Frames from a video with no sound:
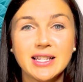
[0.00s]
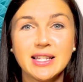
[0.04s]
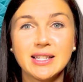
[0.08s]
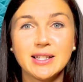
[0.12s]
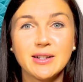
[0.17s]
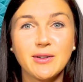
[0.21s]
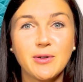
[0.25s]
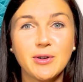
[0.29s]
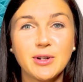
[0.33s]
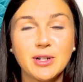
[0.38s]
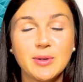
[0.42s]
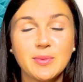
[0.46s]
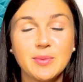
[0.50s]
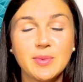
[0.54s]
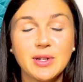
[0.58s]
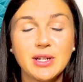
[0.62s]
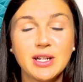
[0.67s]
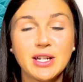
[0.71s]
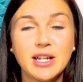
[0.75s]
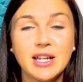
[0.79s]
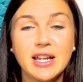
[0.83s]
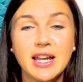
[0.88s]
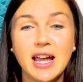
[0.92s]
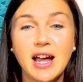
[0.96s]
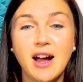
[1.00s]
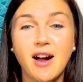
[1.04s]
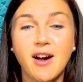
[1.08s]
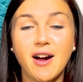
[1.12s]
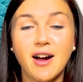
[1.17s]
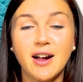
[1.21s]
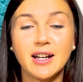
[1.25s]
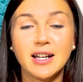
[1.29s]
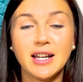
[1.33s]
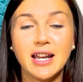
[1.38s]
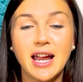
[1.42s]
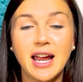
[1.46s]
is going to be
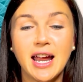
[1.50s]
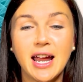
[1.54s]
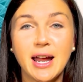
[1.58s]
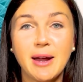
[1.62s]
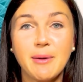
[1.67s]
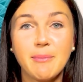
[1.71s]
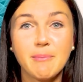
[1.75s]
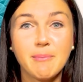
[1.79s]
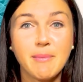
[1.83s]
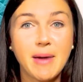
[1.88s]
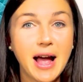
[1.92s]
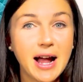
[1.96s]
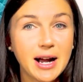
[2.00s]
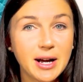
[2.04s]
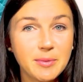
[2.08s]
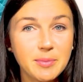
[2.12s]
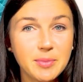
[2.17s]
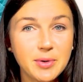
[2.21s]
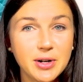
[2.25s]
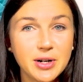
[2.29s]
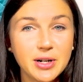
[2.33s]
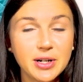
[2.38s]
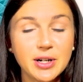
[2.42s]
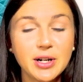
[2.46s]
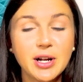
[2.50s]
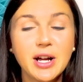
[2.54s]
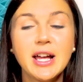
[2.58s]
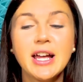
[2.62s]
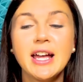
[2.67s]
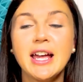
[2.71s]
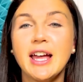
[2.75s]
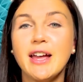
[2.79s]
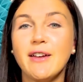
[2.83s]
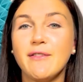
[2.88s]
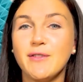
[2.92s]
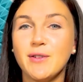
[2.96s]
on a MacBook.
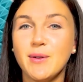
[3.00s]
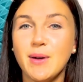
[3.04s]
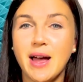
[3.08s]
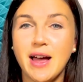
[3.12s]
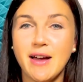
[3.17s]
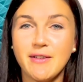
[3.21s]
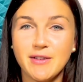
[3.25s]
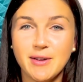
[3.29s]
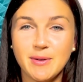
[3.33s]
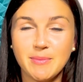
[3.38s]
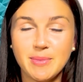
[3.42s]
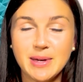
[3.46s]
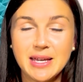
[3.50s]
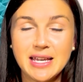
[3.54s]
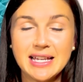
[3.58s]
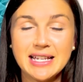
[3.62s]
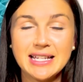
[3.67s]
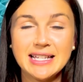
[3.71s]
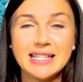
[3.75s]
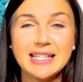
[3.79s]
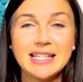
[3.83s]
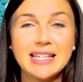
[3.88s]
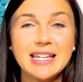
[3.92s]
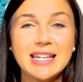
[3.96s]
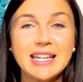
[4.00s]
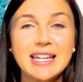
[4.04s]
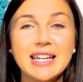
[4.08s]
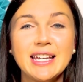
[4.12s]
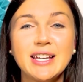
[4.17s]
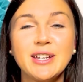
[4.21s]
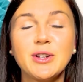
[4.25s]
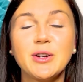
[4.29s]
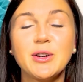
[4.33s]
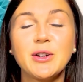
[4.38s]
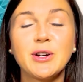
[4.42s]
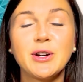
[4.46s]
If you have a
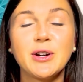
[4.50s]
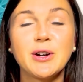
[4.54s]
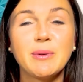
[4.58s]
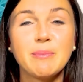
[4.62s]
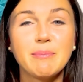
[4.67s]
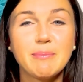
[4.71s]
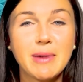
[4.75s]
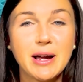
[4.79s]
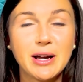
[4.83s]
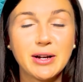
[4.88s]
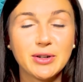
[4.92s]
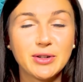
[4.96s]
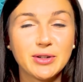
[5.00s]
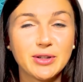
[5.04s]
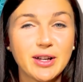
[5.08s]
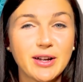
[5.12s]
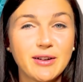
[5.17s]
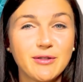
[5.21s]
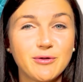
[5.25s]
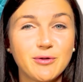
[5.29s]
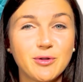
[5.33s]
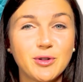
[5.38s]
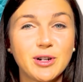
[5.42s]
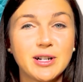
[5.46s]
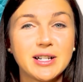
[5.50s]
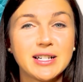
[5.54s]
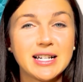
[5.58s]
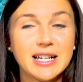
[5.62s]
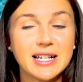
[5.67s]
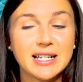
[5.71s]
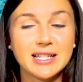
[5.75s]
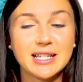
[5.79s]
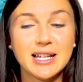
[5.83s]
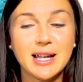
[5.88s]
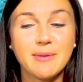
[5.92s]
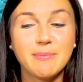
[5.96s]
PC, your Microsoft Word
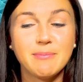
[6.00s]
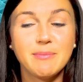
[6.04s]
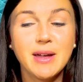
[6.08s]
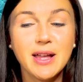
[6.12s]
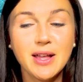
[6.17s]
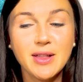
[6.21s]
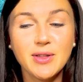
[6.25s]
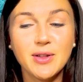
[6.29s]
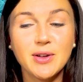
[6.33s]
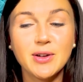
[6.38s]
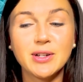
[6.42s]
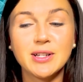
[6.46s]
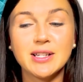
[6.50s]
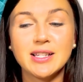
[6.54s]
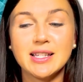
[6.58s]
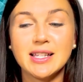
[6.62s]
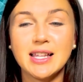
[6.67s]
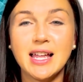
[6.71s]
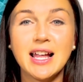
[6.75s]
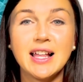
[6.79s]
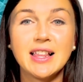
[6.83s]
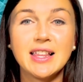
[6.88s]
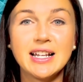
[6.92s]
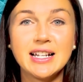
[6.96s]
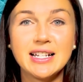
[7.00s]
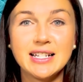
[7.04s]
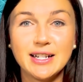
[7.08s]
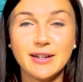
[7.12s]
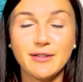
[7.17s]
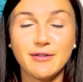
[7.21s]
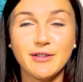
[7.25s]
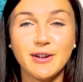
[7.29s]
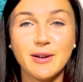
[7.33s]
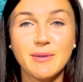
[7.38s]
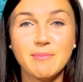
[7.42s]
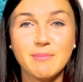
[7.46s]
desktop may look slightly
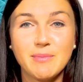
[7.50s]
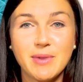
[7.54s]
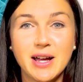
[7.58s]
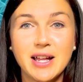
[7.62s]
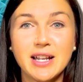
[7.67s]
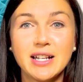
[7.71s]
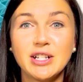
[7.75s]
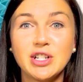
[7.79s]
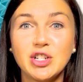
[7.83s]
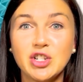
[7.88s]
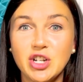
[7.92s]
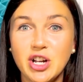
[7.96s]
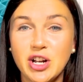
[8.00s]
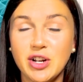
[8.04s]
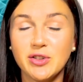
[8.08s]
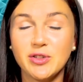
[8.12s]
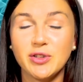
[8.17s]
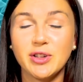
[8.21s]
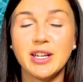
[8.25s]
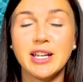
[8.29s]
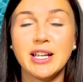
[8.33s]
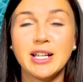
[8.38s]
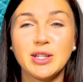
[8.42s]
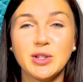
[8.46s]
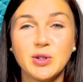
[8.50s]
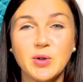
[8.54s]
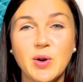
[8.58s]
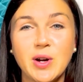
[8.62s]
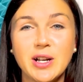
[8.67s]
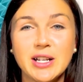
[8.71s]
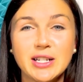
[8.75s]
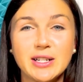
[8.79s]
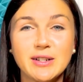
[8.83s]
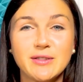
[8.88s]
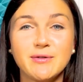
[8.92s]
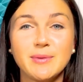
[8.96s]
different, but generally it's
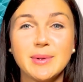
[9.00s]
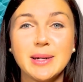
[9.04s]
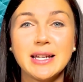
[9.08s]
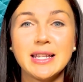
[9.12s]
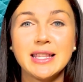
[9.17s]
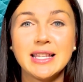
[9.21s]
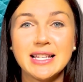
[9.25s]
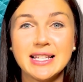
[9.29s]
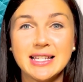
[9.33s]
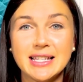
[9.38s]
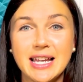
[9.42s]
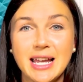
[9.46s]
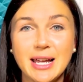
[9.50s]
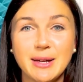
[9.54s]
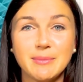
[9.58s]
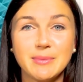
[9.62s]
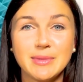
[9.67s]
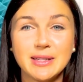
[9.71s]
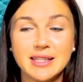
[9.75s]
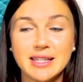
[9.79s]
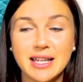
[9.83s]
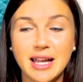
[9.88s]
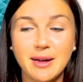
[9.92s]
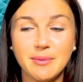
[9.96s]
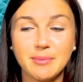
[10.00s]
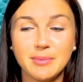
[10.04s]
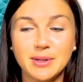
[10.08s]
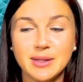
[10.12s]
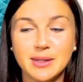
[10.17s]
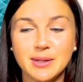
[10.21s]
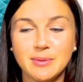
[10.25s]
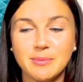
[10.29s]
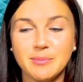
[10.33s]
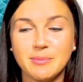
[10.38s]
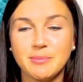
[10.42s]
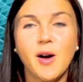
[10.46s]
going to be the same
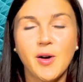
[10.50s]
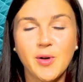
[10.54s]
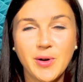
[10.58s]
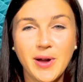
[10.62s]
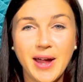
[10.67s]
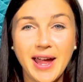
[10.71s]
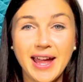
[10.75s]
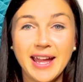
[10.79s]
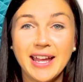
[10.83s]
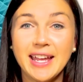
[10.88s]
steps. Okay,